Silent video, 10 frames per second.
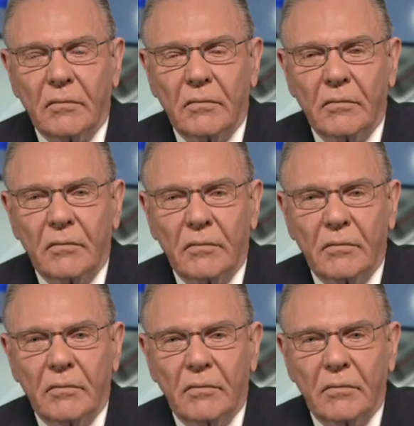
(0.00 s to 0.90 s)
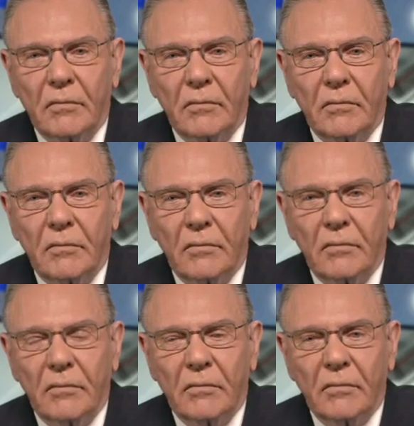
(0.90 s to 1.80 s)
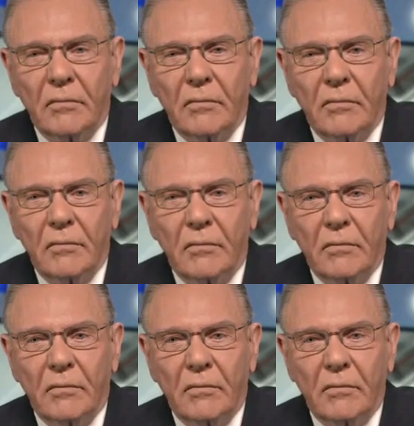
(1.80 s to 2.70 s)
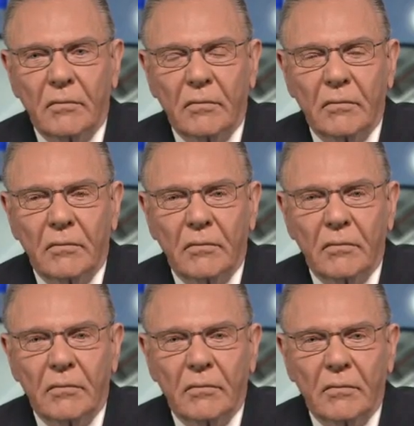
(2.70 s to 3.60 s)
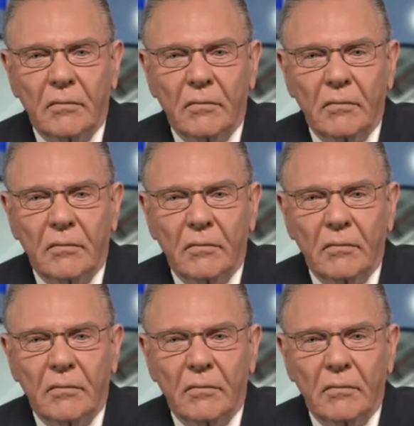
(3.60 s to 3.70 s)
(silent)